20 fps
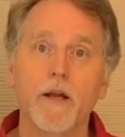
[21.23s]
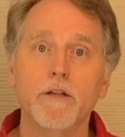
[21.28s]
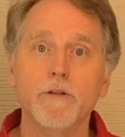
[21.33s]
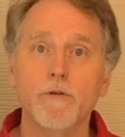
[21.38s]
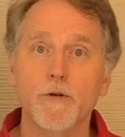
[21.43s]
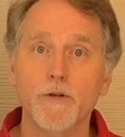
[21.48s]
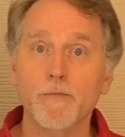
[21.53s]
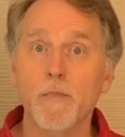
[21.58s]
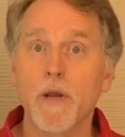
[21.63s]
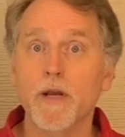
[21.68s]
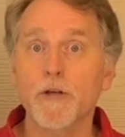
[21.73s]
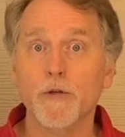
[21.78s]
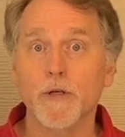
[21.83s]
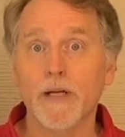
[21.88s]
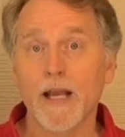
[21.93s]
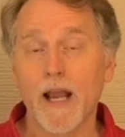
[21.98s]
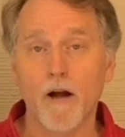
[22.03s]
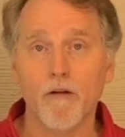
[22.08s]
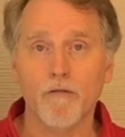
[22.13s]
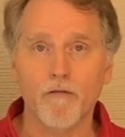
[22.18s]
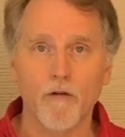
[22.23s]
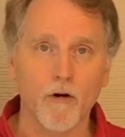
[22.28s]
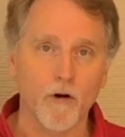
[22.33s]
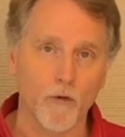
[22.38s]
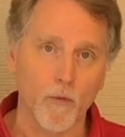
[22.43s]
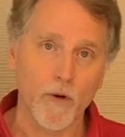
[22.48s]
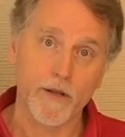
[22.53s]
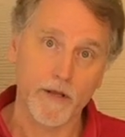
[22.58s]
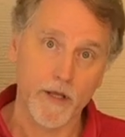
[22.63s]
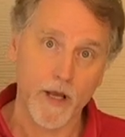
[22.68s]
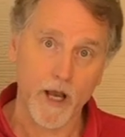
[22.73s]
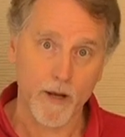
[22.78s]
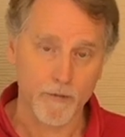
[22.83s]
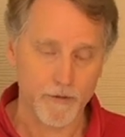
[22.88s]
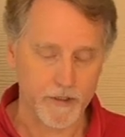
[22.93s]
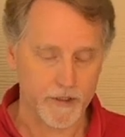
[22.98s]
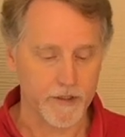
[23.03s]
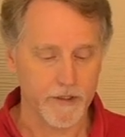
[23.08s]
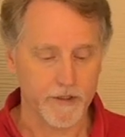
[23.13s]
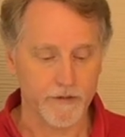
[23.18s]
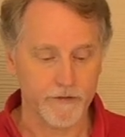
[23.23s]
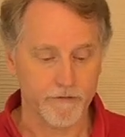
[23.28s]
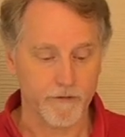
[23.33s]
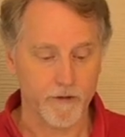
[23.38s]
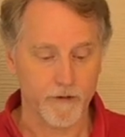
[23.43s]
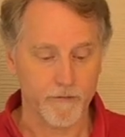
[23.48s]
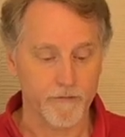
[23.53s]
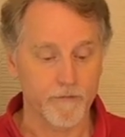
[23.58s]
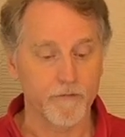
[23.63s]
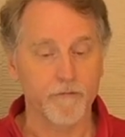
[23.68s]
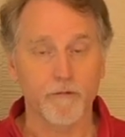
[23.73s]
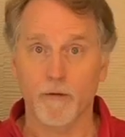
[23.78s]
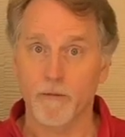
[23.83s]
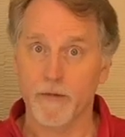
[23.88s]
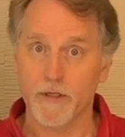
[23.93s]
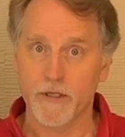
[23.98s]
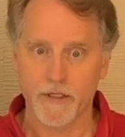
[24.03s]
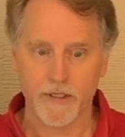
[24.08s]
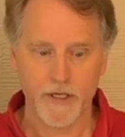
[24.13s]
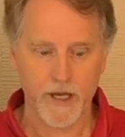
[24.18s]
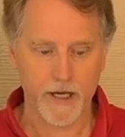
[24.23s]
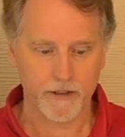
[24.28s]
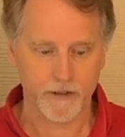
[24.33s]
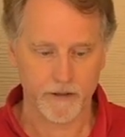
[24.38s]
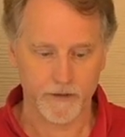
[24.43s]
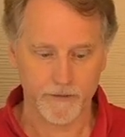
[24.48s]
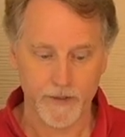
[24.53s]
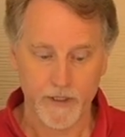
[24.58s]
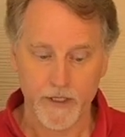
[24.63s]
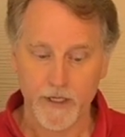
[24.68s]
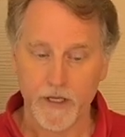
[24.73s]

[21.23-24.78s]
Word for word: So it's measuring how far away the object is from, from the detector.